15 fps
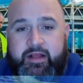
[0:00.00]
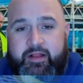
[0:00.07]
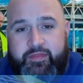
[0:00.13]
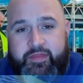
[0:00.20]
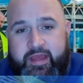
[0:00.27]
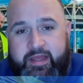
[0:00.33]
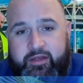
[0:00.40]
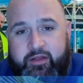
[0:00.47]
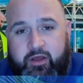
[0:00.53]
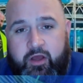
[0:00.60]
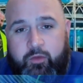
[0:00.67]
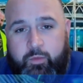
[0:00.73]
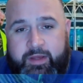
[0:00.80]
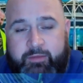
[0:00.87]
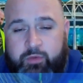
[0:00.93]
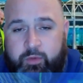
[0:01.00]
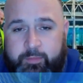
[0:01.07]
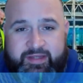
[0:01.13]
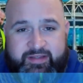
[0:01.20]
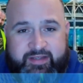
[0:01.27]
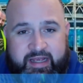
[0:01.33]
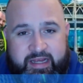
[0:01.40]
Then we will be
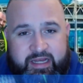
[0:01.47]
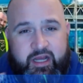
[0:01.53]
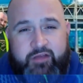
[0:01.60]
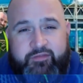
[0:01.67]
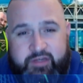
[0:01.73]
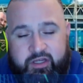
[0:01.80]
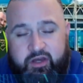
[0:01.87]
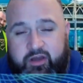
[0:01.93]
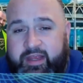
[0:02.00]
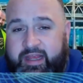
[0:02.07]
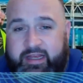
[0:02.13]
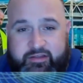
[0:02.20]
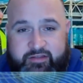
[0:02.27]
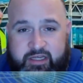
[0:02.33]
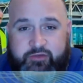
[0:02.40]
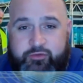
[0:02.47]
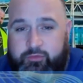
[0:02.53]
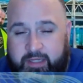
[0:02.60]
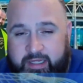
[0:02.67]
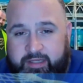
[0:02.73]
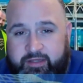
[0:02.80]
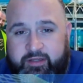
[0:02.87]
staying overnight in central
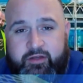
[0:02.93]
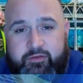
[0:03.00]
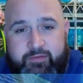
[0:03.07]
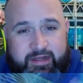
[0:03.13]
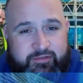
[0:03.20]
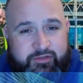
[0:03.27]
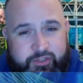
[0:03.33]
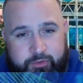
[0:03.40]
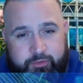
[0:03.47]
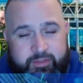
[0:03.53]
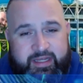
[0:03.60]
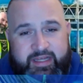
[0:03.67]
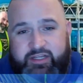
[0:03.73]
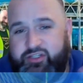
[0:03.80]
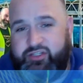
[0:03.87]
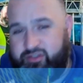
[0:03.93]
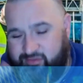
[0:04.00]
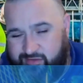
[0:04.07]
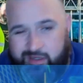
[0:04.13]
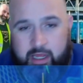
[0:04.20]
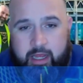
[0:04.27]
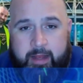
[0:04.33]
London around Shoreditch.
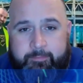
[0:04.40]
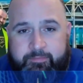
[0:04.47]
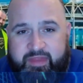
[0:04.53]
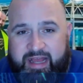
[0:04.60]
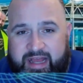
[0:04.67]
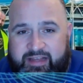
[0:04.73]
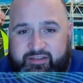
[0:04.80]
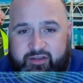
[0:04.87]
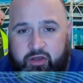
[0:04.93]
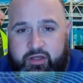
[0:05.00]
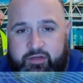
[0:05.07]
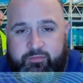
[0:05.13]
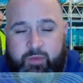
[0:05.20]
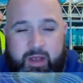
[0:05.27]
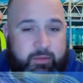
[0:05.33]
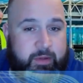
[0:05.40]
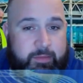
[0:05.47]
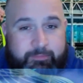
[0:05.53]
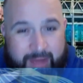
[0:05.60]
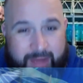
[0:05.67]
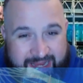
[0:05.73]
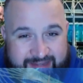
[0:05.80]
That's kind of where we're
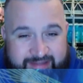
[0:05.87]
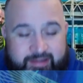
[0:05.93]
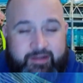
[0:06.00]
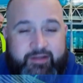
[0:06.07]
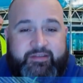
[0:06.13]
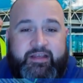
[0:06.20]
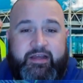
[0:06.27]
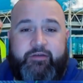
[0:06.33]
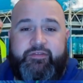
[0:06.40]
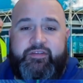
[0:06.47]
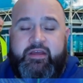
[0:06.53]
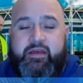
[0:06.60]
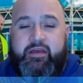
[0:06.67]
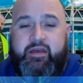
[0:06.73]
basing ourselves.